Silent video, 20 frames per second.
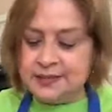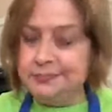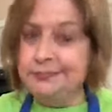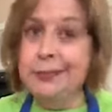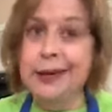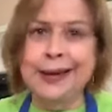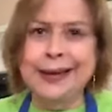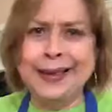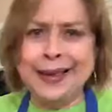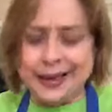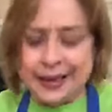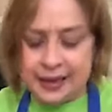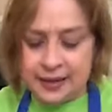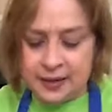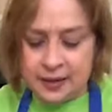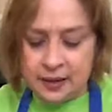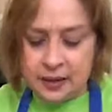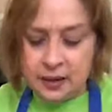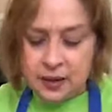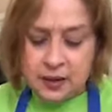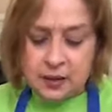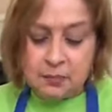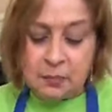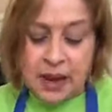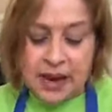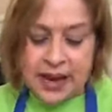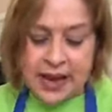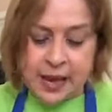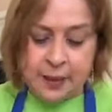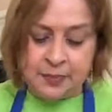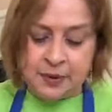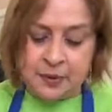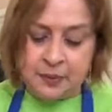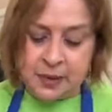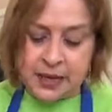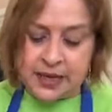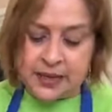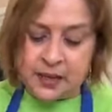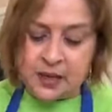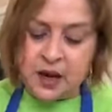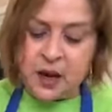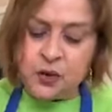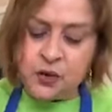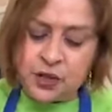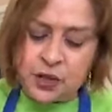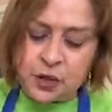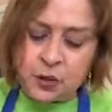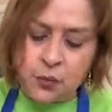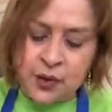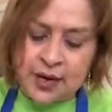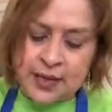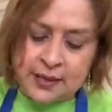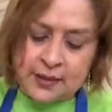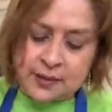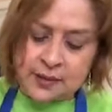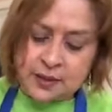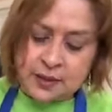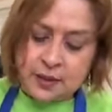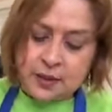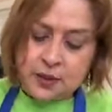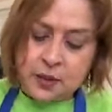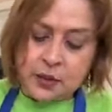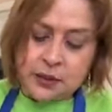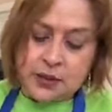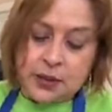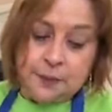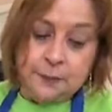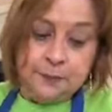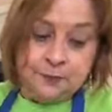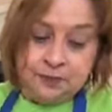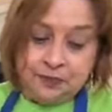Again, my happy butt. Oh, you know what? Hold on.